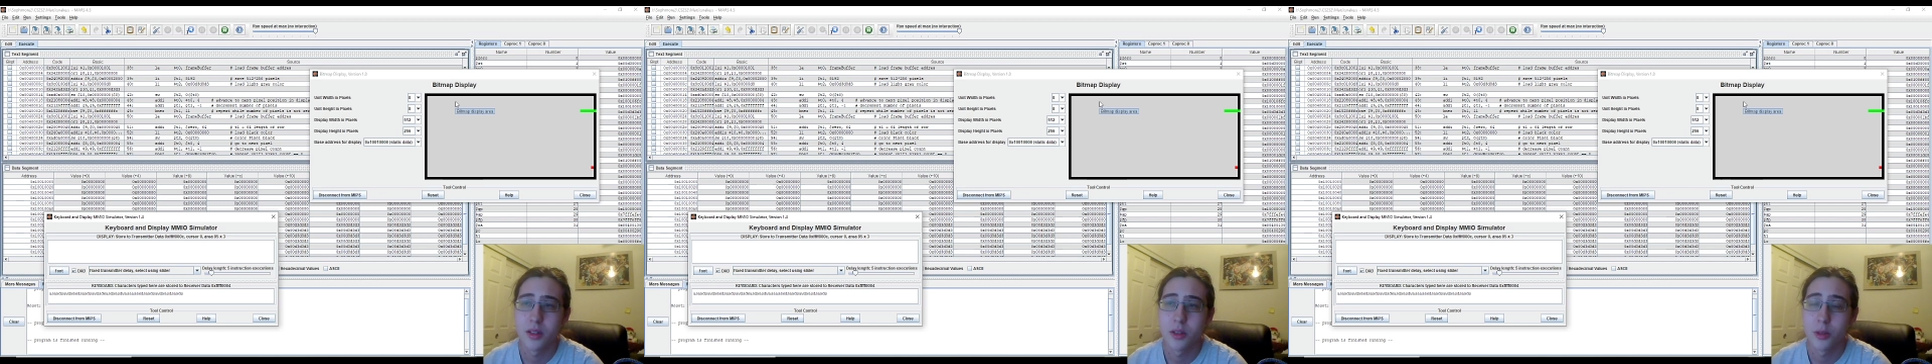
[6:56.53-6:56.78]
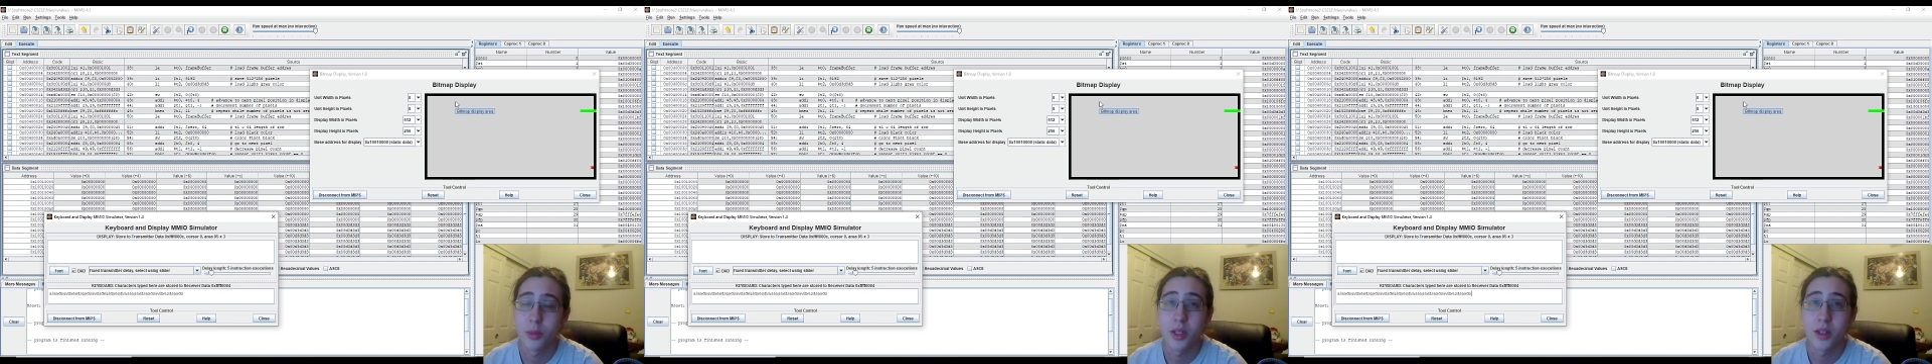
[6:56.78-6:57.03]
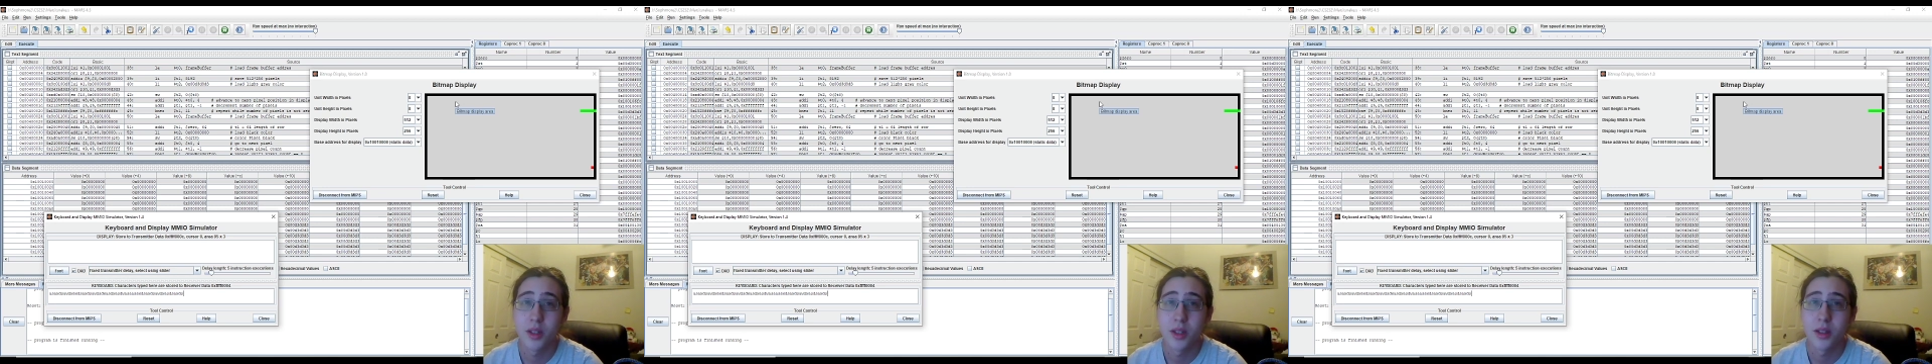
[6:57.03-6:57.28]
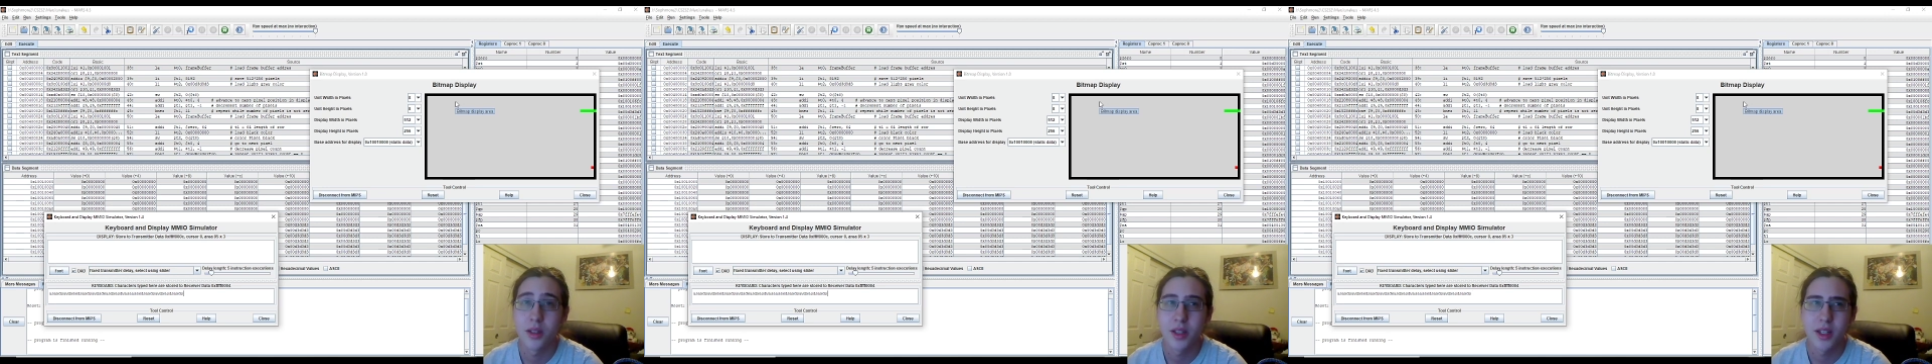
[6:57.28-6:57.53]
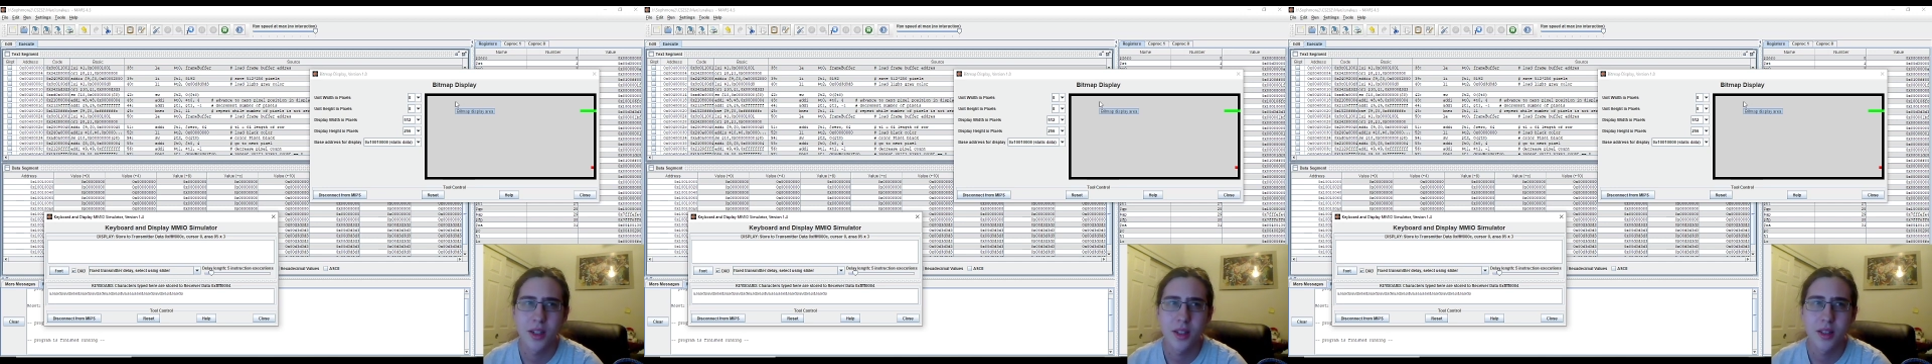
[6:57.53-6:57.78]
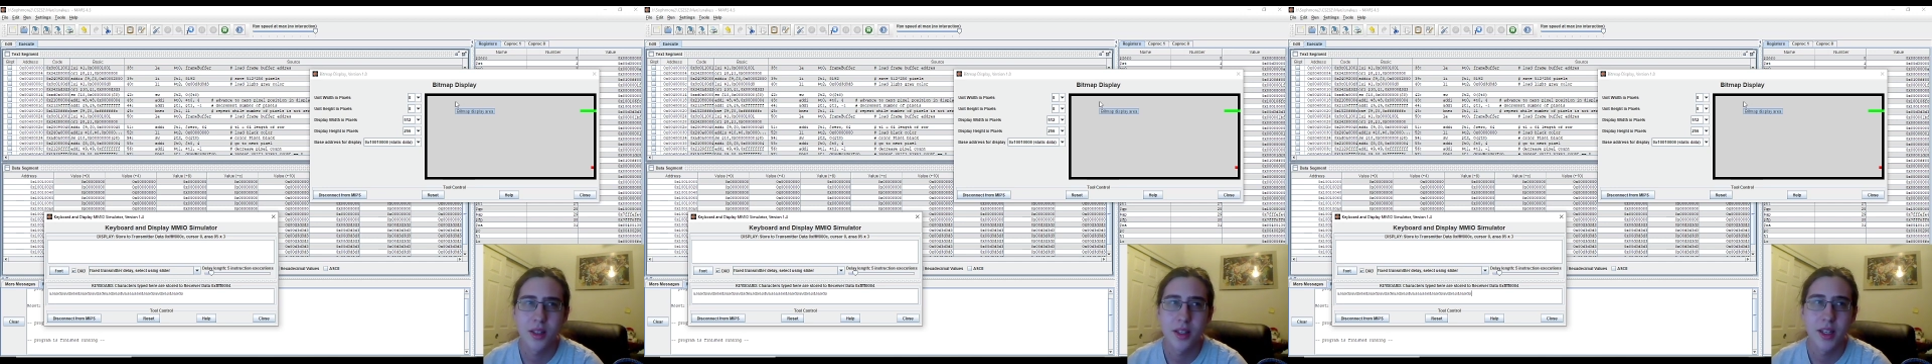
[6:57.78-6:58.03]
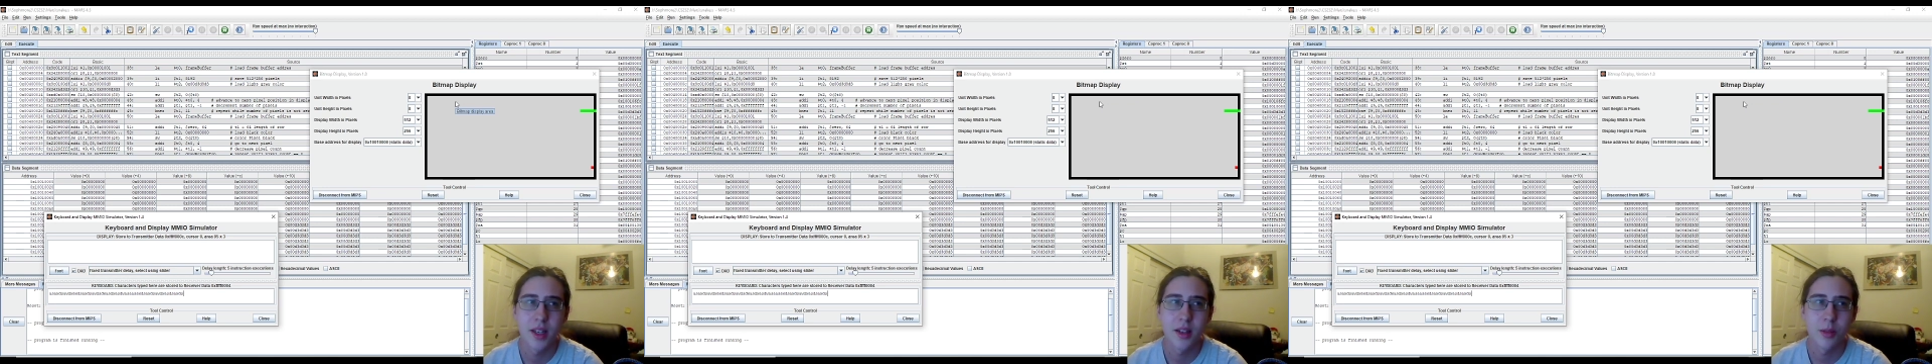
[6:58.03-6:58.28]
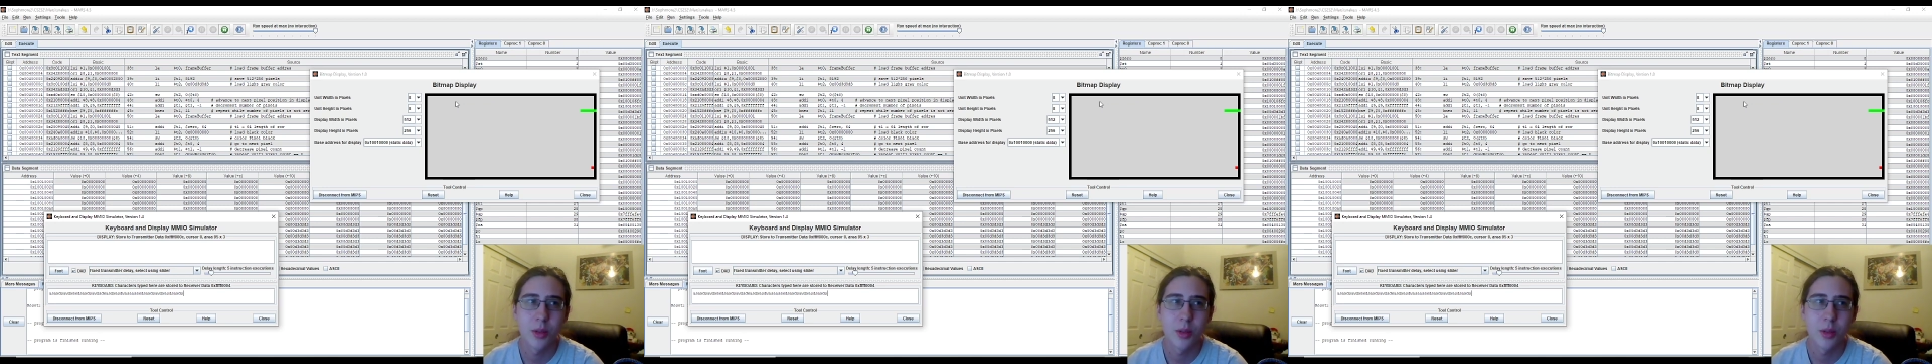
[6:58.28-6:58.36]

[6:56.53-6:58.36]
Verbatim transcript: there'll be a link to the GitHub